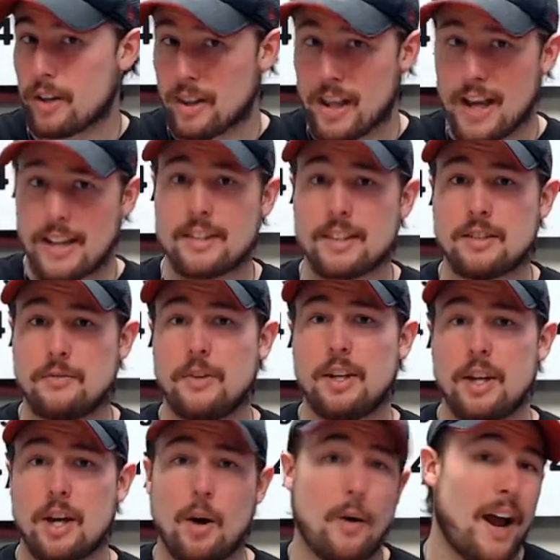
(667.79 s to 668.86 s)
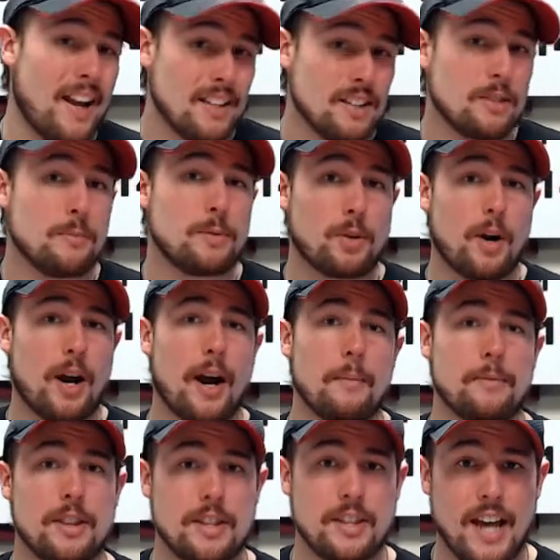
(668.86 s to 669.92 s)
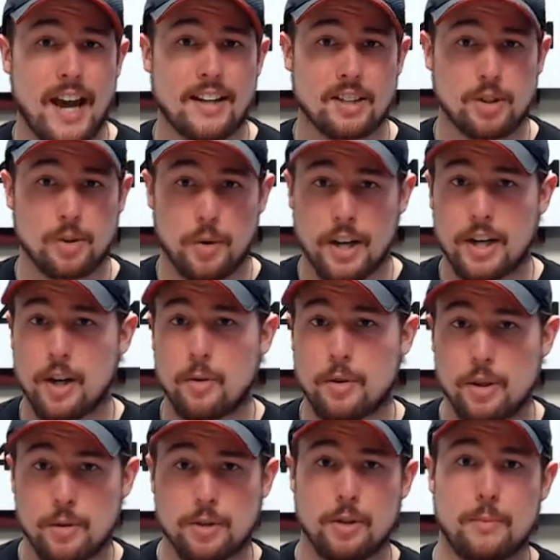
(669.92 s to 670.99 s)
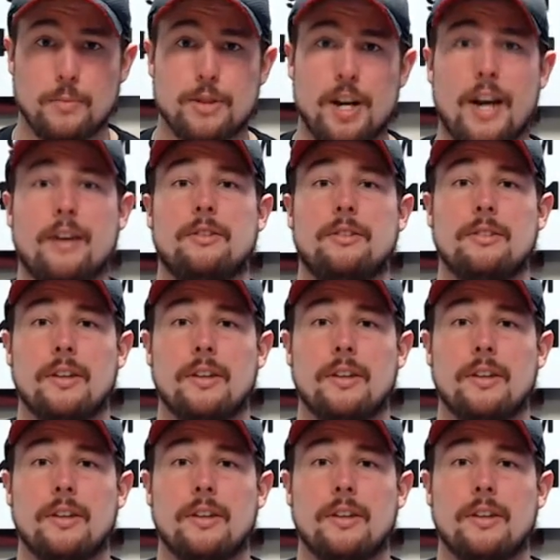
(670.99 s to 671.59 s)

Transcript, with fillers: like this video and subscribe to the Tactics Radio YouTube channel.